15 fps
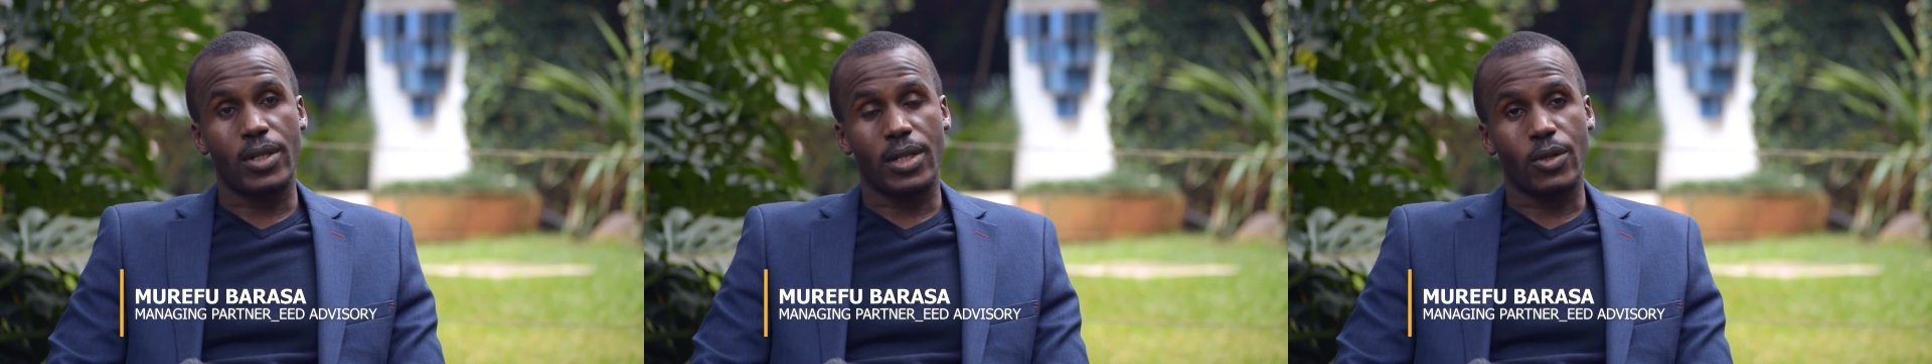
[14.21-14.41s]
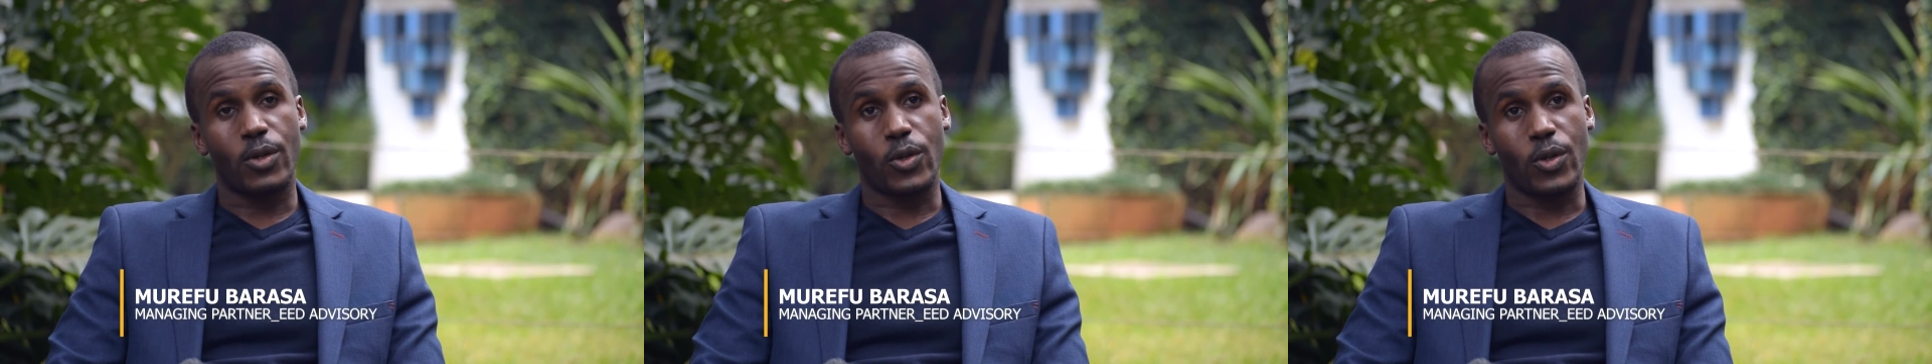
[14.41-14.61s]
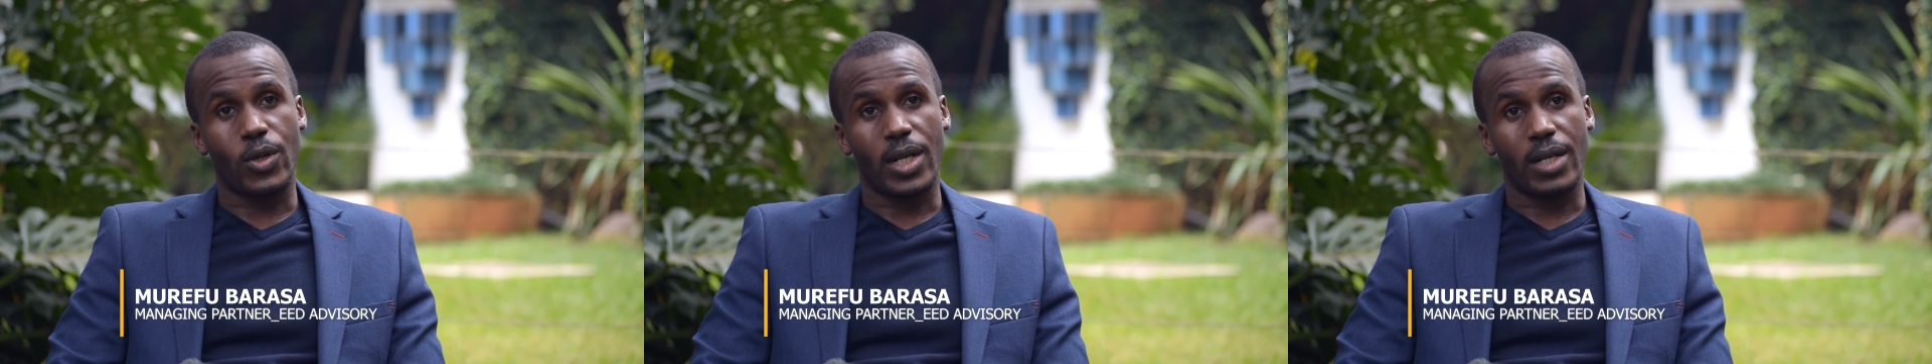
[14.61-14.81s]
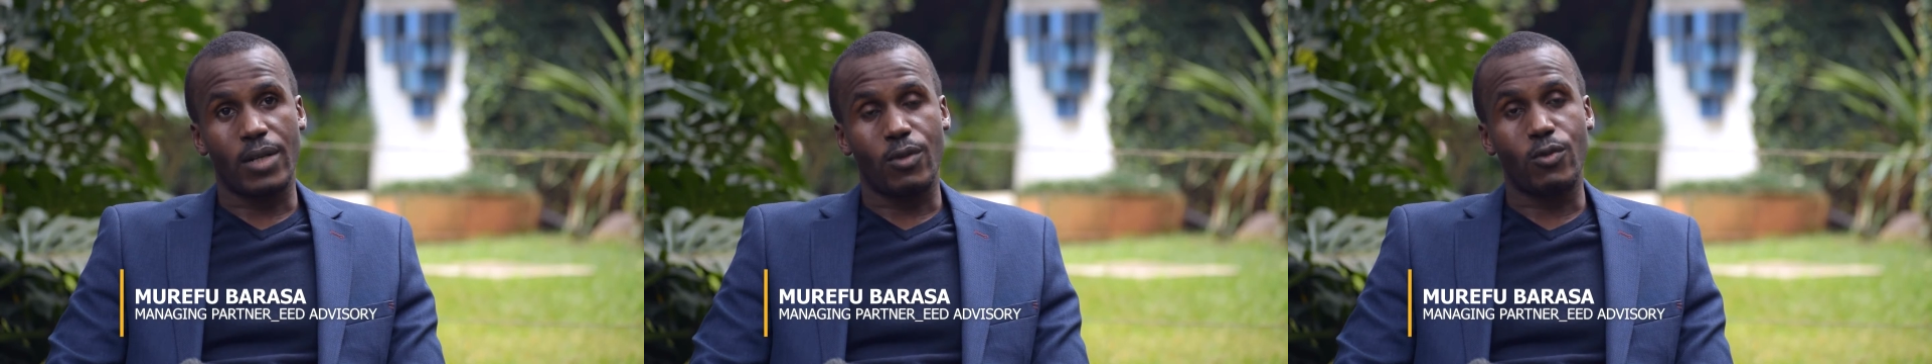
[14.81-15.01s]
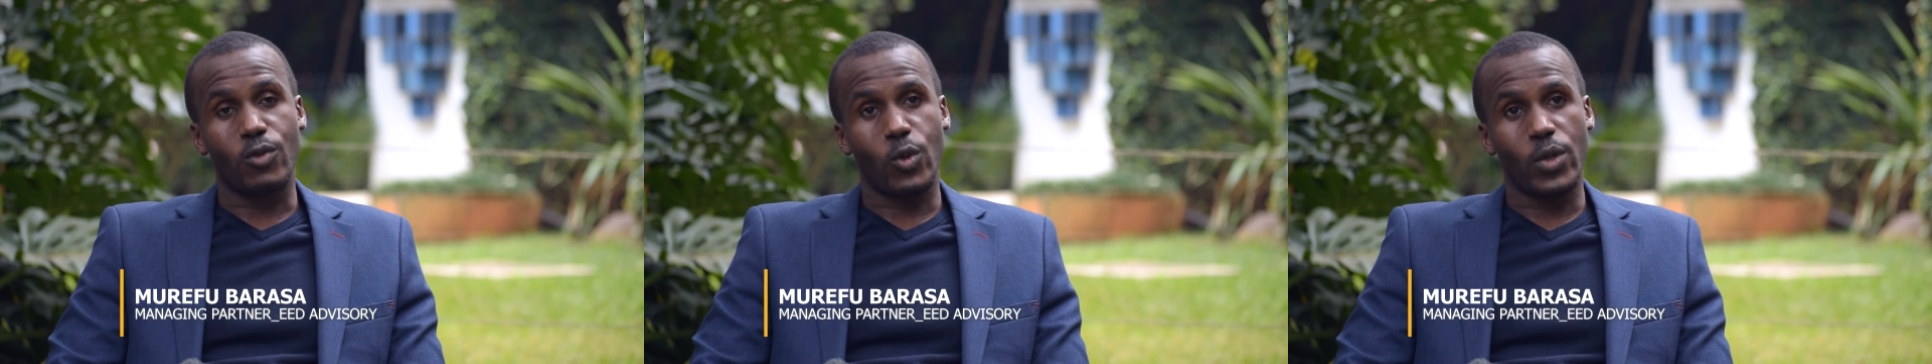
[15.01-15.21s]
Corolla
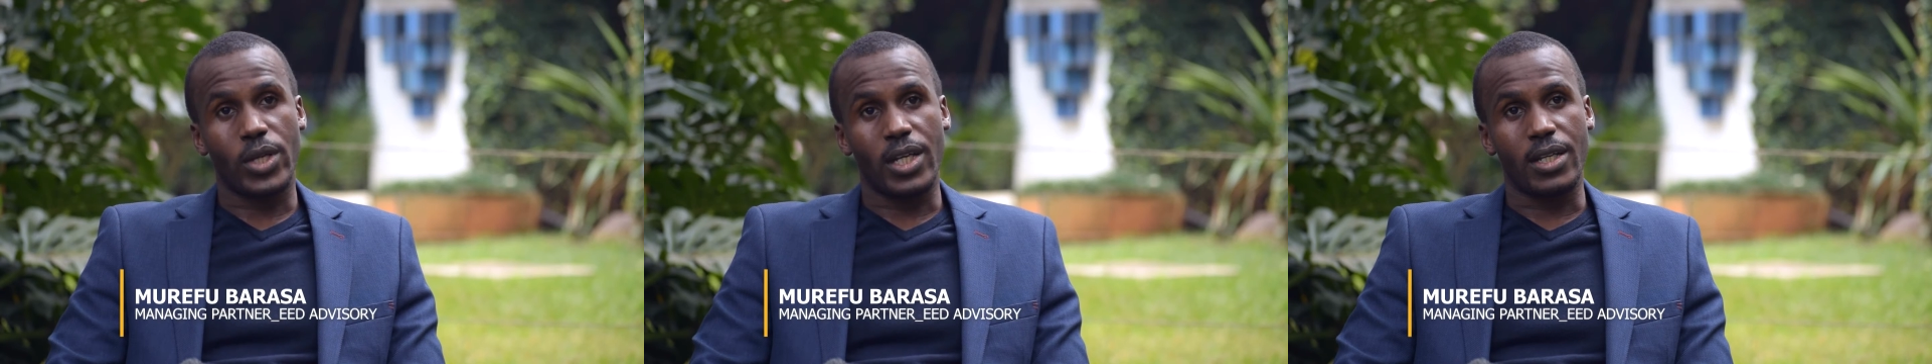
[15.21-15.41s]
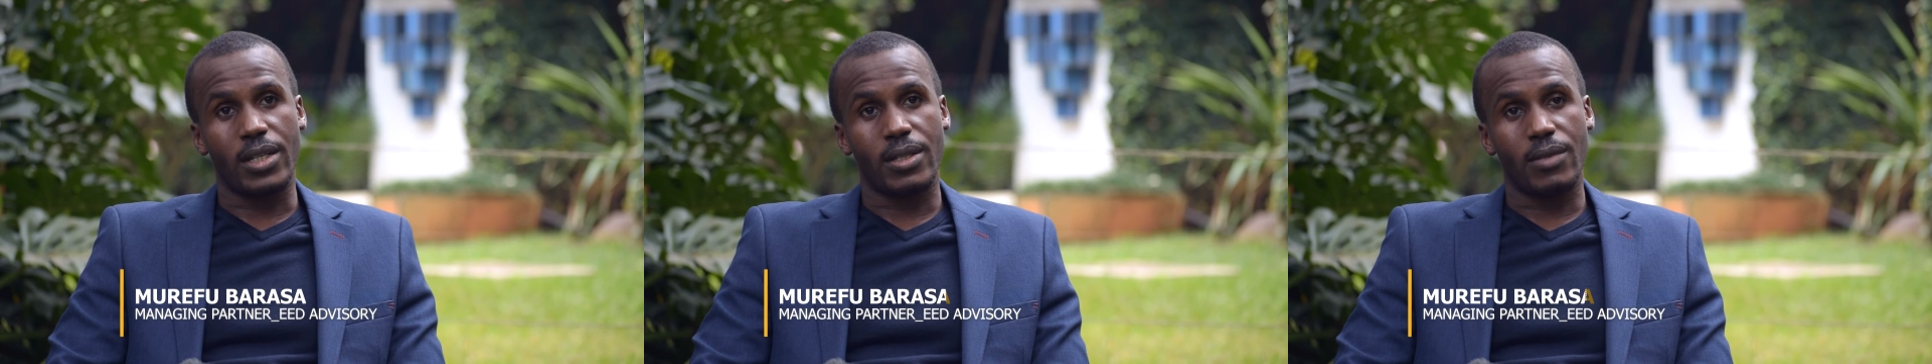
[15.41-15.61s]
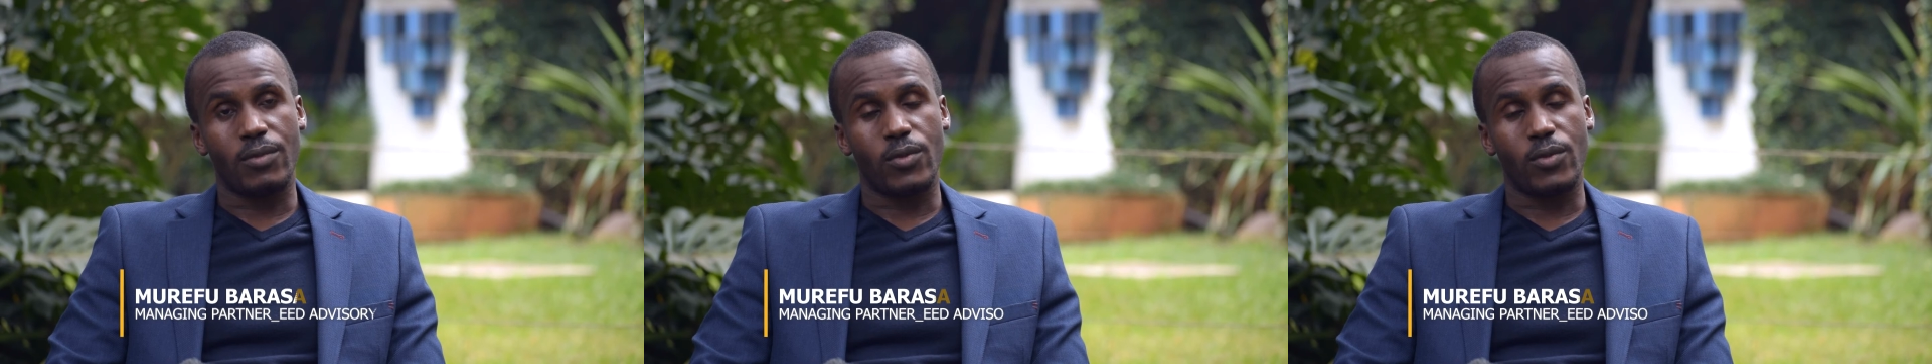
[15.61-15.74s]
of cooking,